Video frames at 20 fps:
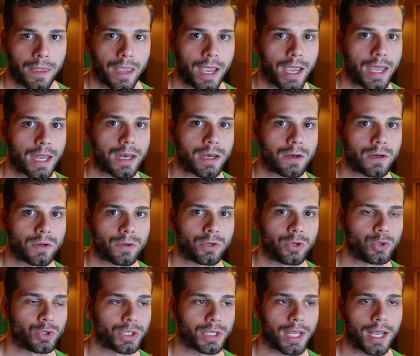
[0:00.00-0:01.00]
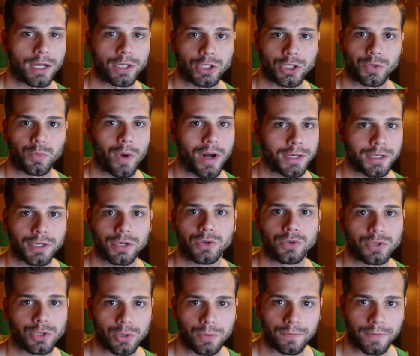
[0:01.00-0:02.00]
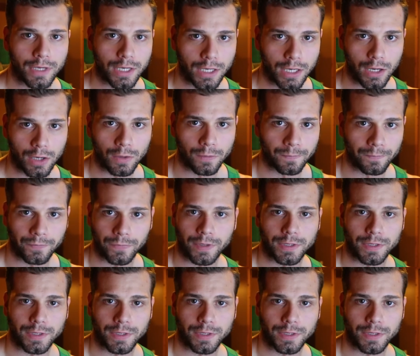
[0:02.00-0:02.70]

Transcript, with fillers: And usually I'll just watch a YouTube video